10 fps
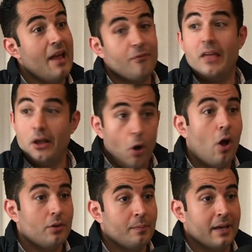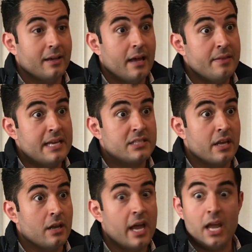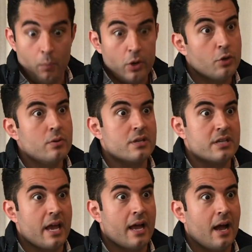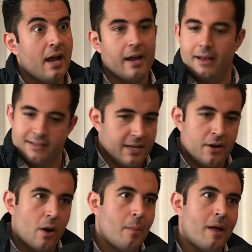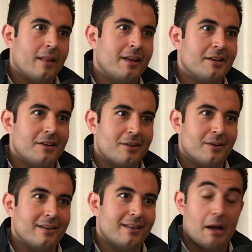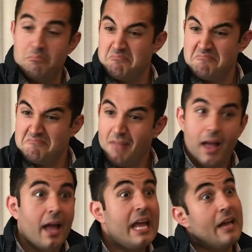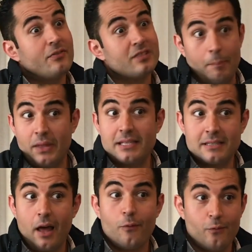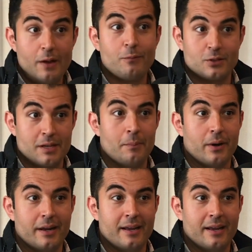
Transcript: If they called me and they said, hey, I want to do this AI, I'd say, no, I'm not letting you do it. If something's not a fit for somebody,